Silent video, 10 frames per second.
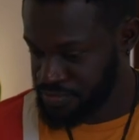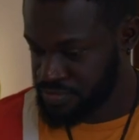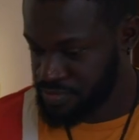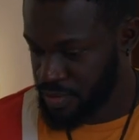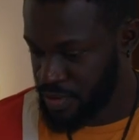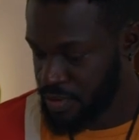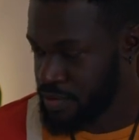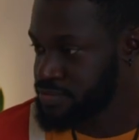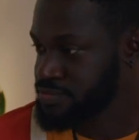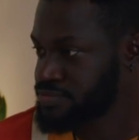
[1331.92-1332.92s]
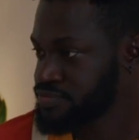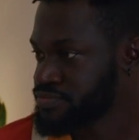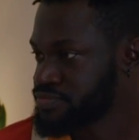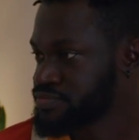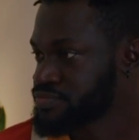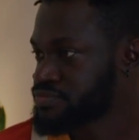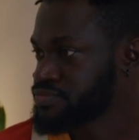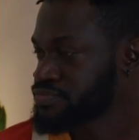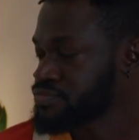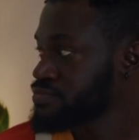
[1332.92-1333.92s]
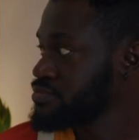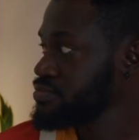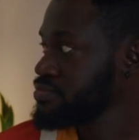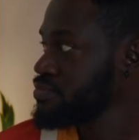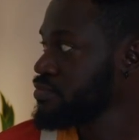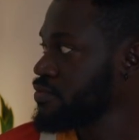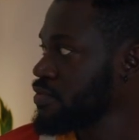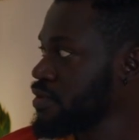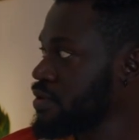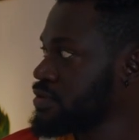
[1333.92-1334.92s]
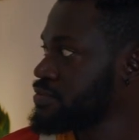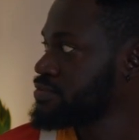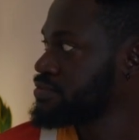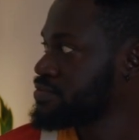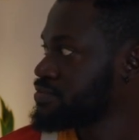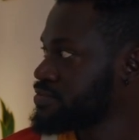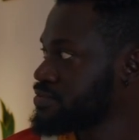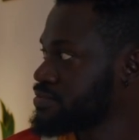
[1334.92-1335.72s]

[no speech]